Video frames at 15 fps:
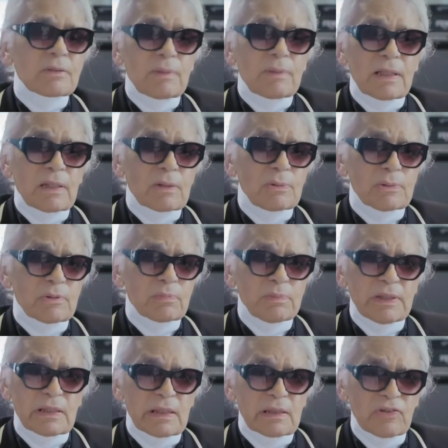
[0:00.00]
That's why I could
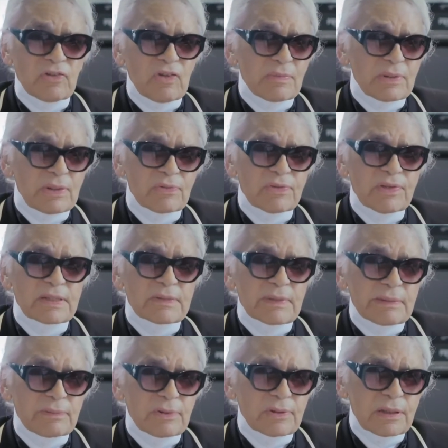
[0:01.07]
speak English, German, and French
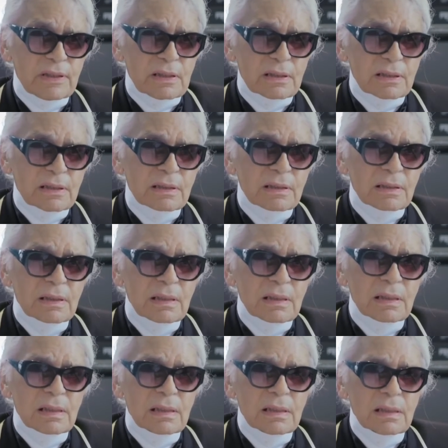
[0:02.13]
when I was 6.
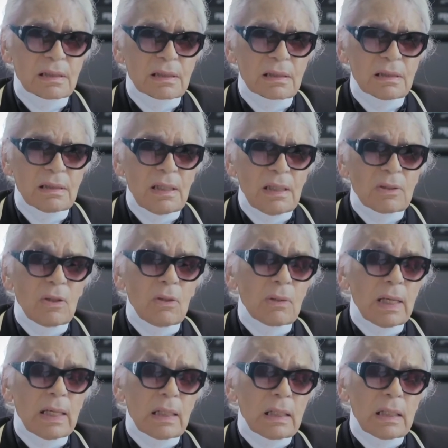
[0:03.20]
No,
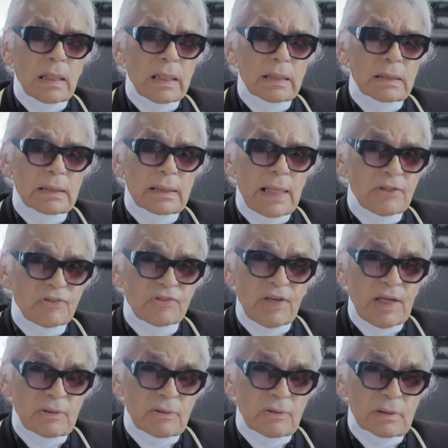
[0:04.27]
I had a nice
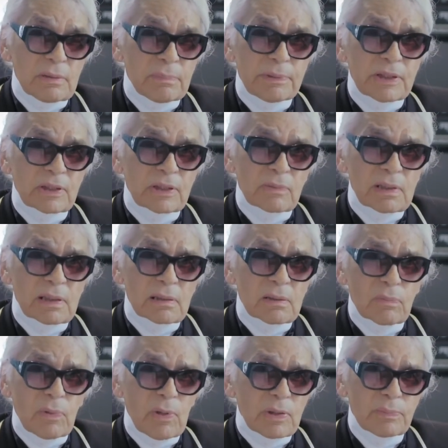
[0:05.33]
childhood in a period when
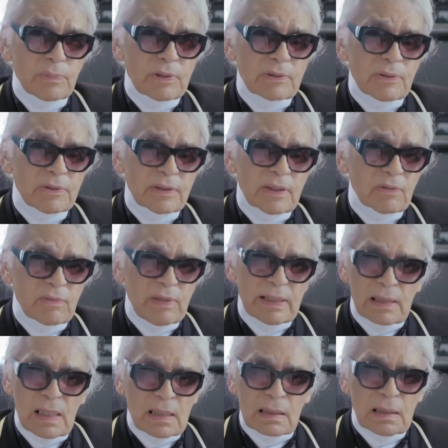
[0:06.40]
the world was not that great.
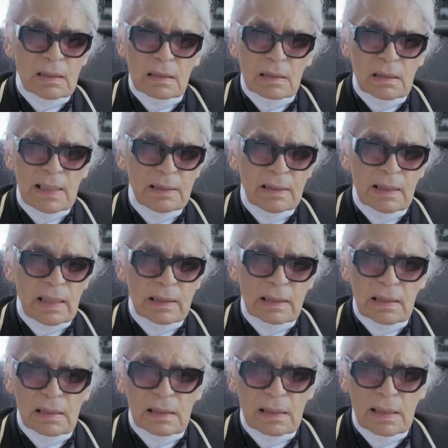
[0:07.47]
There is nothing I
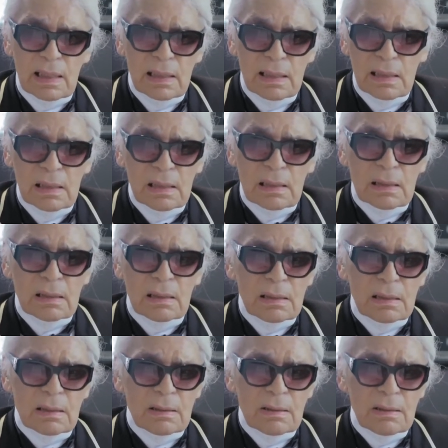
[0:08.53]
can say
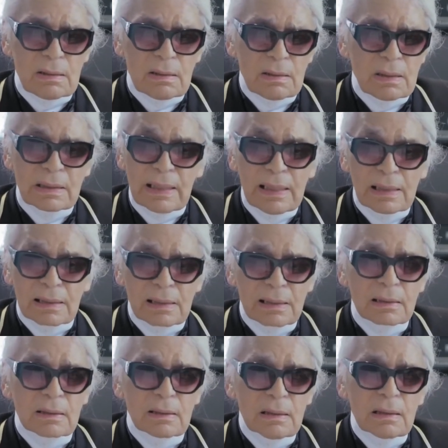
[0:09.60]

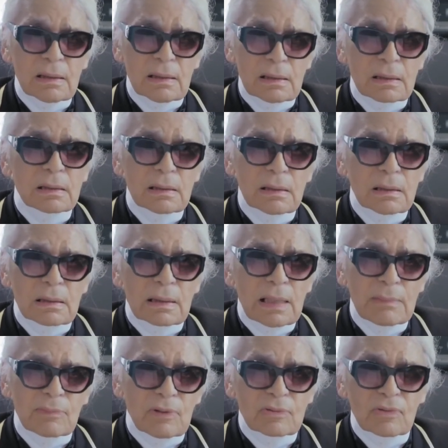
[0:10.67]
against. Huh?
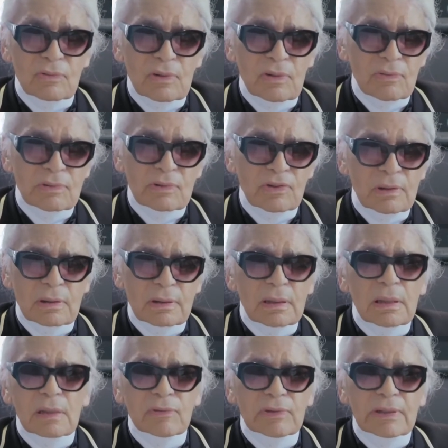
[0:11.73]
I'm not
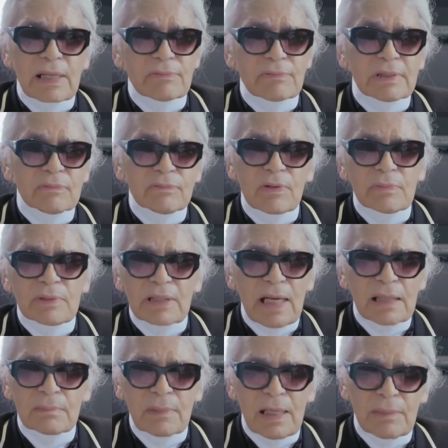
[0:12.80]
still recovering from an
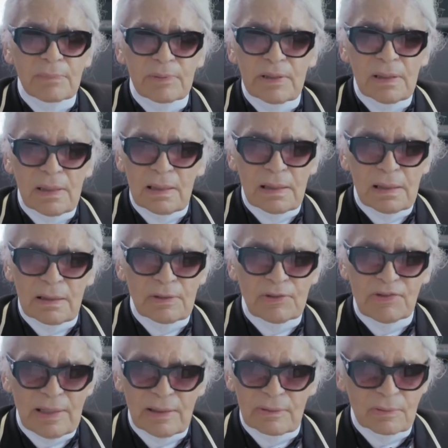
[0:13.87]
unhappy
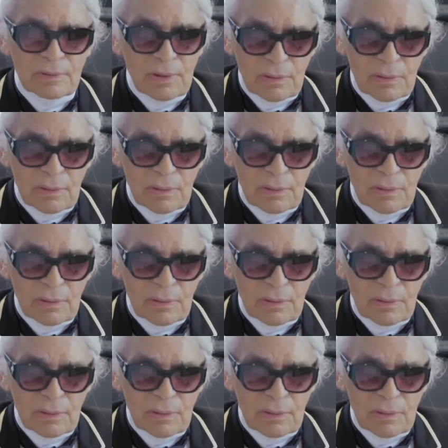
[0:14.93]
childhood.